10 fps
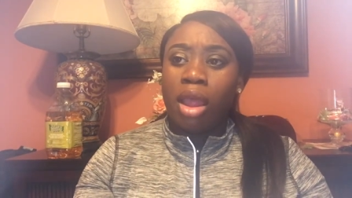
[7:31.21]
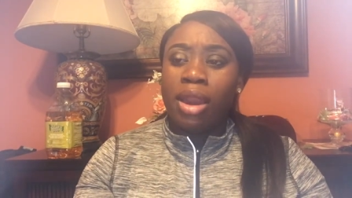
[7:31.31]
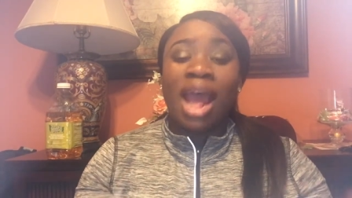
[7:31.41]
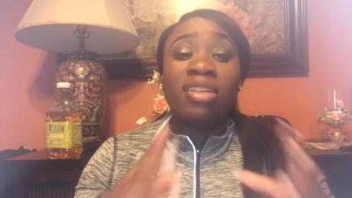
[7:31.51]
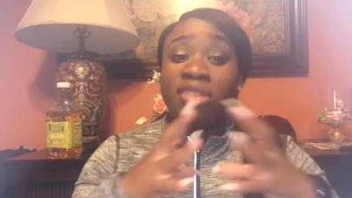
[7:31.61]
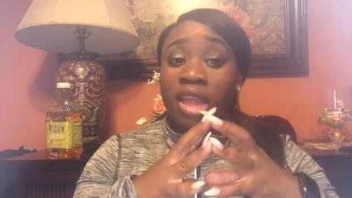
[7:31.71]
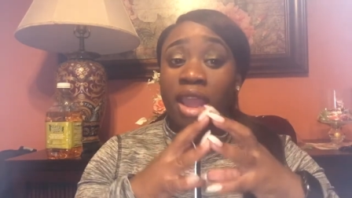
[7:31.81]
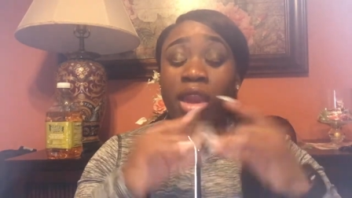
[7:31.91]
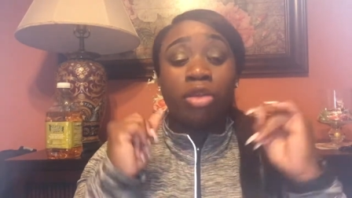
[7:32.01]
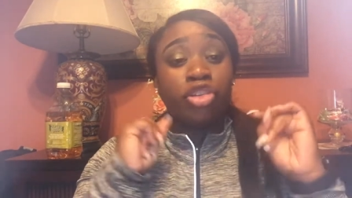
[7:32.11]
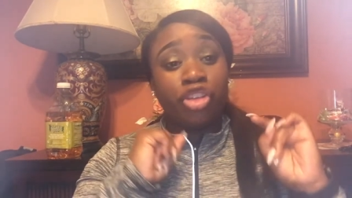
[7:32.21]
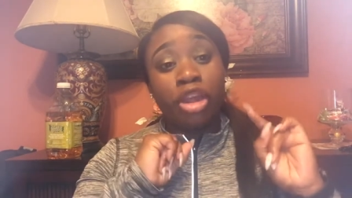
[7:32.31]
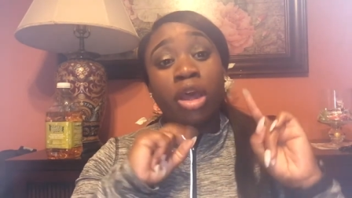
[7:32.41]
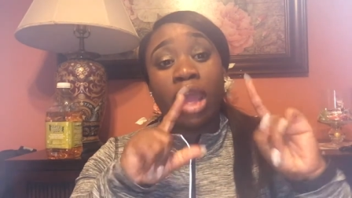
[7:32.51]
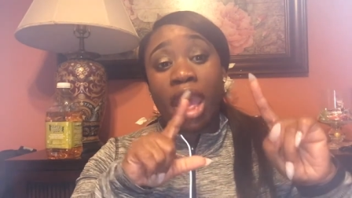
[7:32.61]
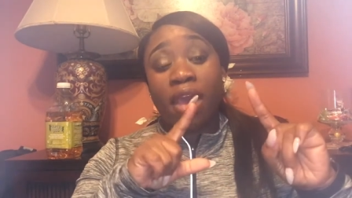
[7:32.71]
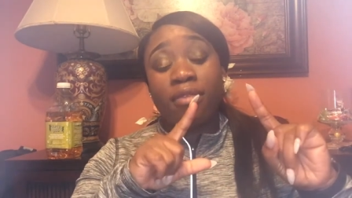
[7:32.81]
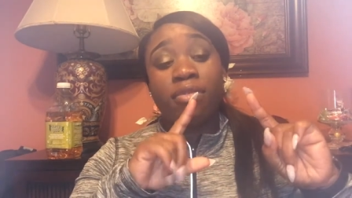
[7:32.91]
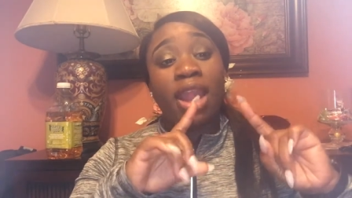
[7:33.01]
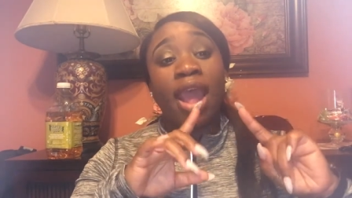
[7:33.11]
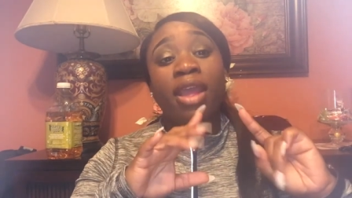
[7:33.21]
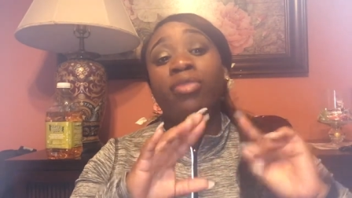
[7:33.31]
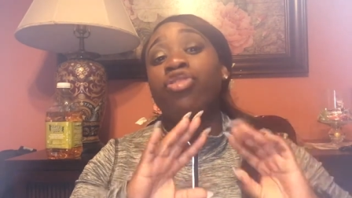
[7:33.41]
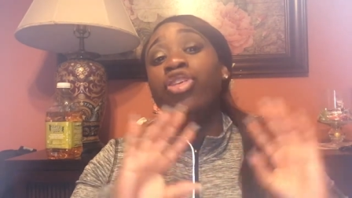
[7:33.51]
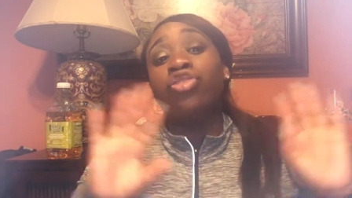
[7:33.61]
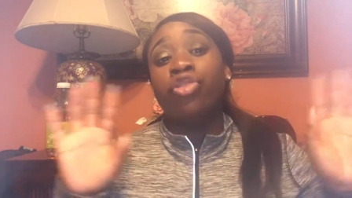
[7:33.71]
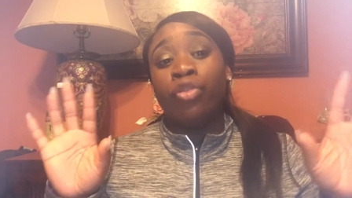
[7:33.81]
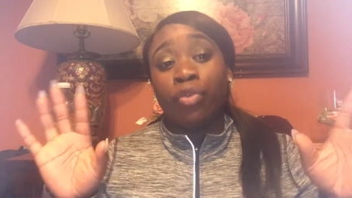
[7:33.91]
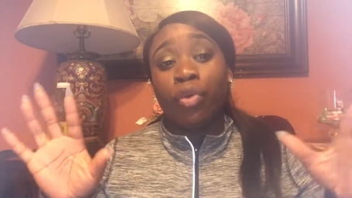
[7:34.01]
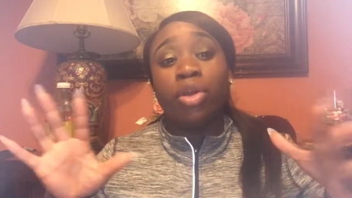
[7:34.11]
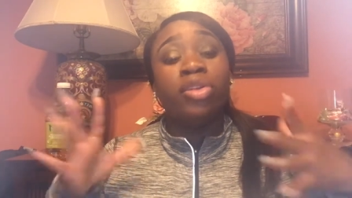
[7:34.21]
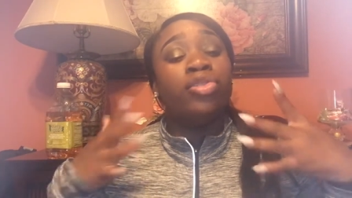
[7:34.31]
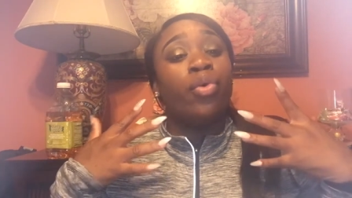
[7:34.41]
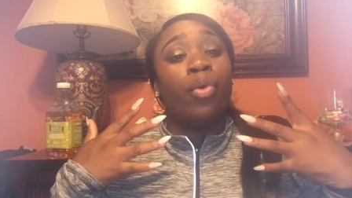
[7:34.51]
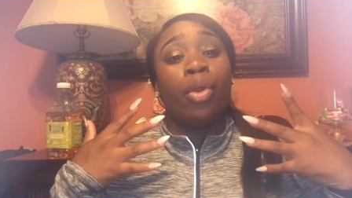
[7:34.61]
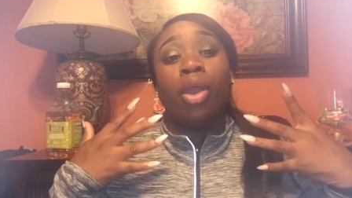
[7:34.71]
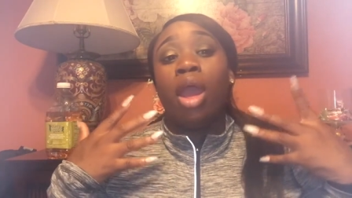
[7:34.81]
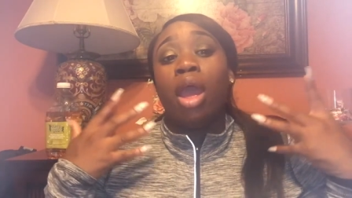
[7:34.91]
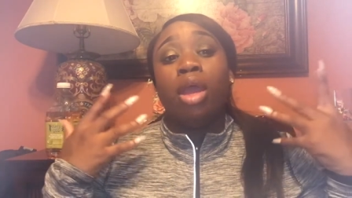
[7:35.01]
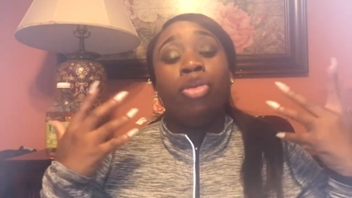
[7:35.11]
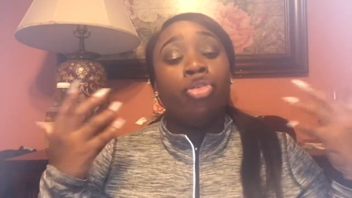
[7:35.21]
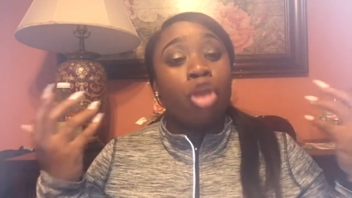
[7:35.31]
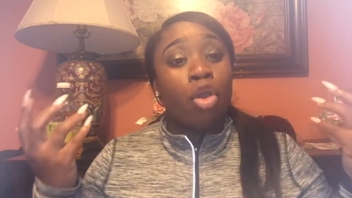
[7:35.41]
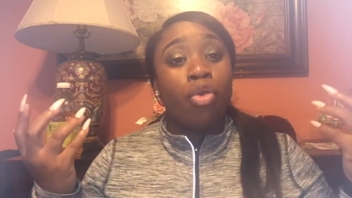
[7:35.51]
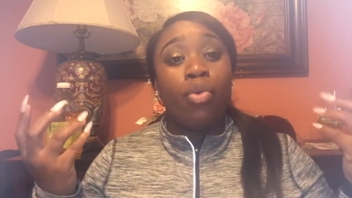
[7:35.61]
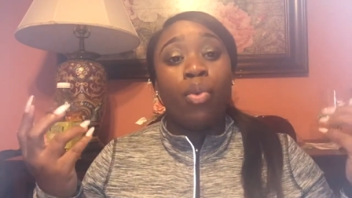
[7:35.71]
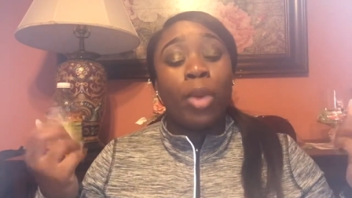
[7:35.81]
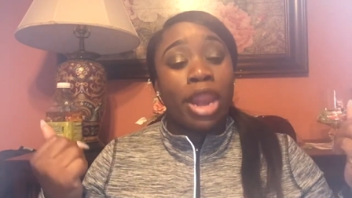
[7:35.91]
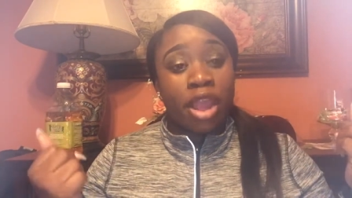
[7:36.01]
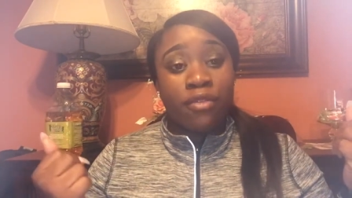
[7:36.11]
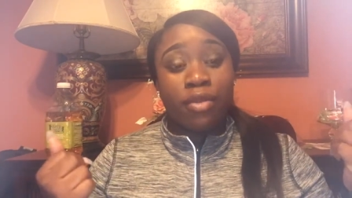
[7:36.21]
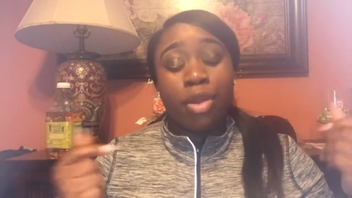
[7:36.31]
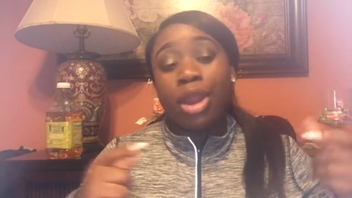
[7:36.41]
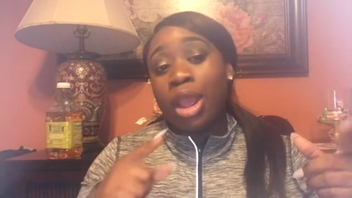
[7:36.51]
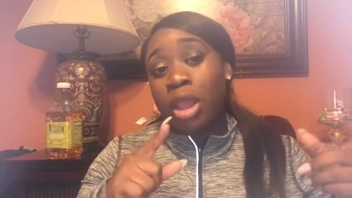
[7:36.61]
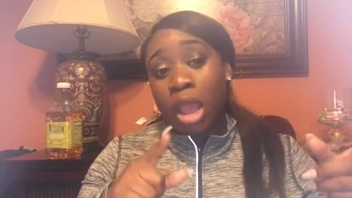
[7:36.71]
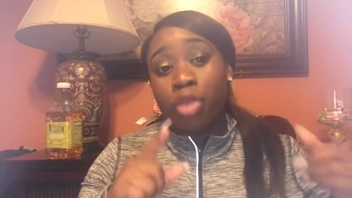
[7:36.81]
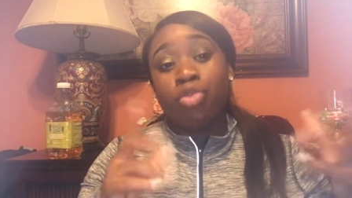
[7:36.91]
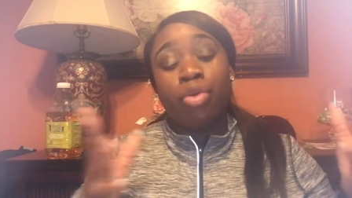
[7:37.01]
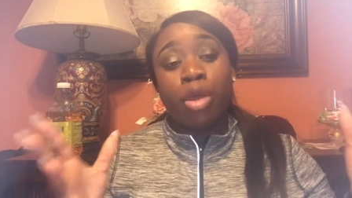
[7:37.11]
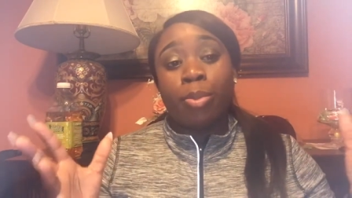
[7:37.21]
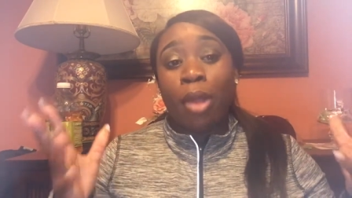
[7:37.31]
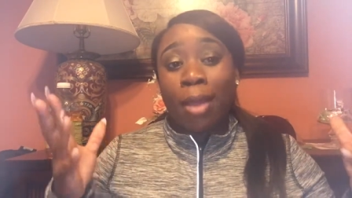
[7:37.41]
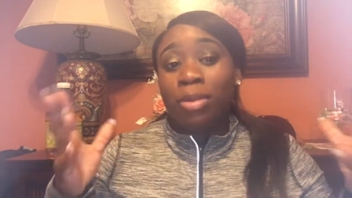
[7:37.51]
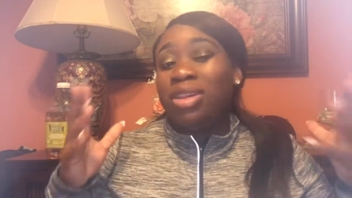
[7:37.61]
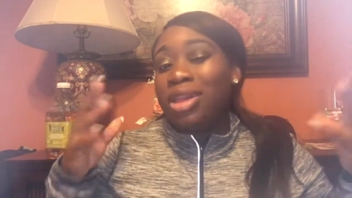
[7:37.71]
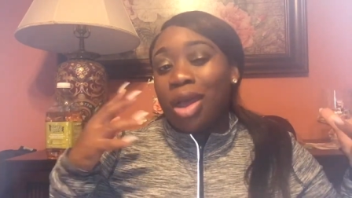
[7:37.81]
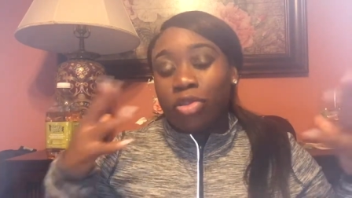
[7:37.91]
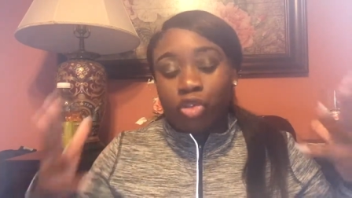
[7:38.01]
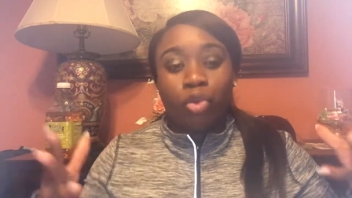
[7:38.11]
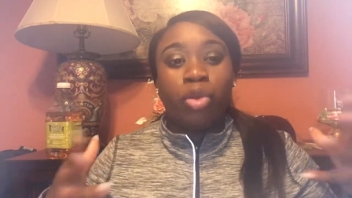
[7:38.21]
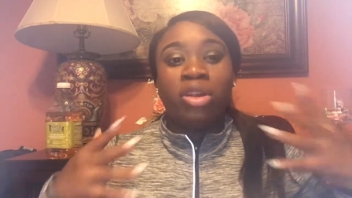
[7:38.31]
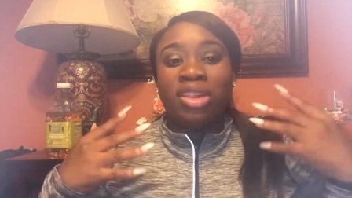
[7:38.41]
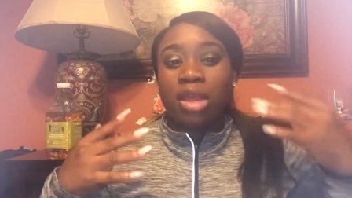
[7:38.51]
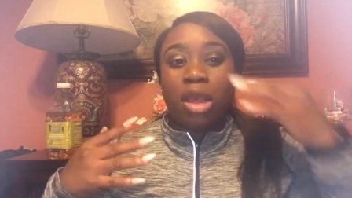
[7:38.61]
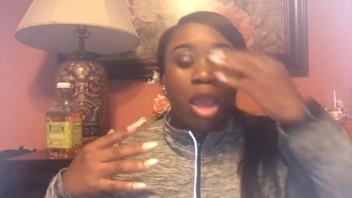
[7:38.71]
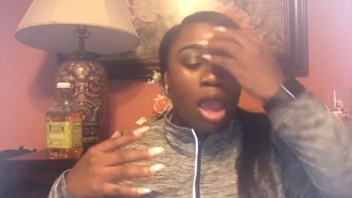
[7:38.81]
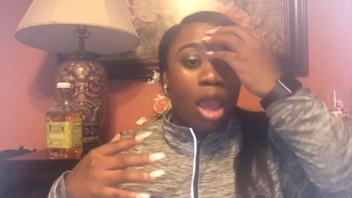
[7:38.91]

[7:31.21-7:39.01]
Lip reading: Not saying no, she could have not, if she's divorced or, whatever, then yeah, you could probably talk to her to see